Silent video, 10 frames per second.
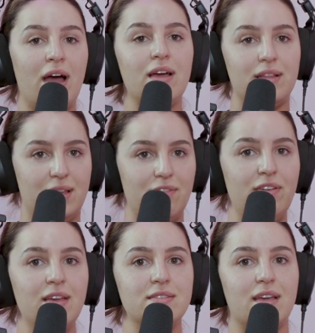all right, click your
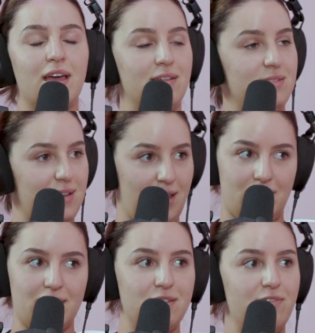fingers again. So
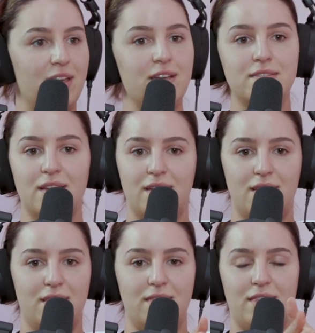Kayla clicks her fingers.
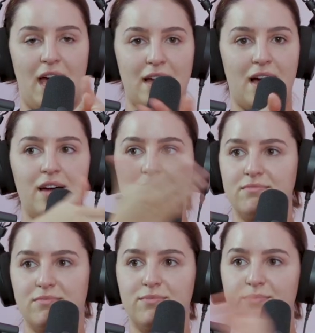That
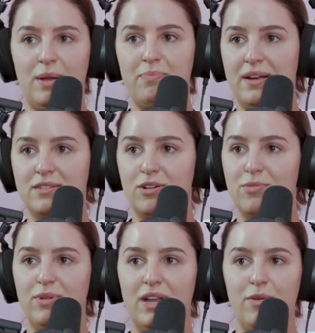card went back to
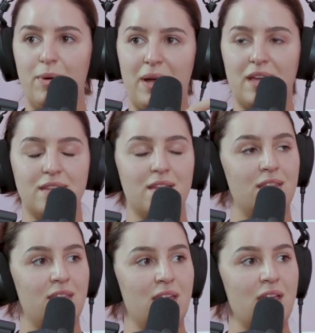normal, whatever, went back in the
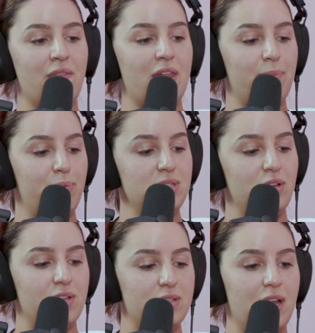thing. And then he puts
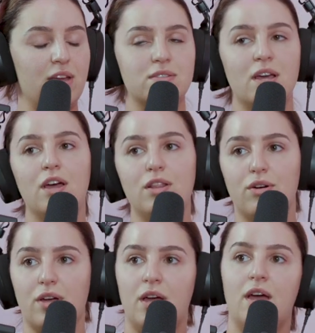it on the side. He goes,
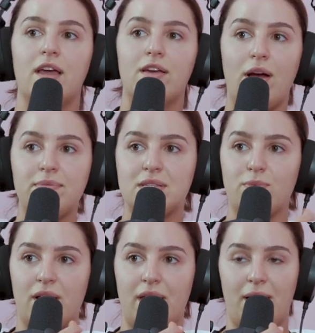look, grabs
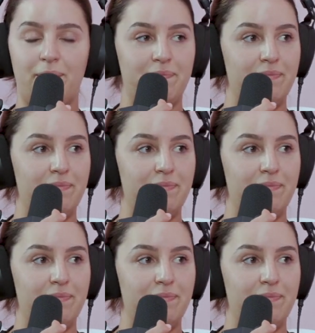his wallet out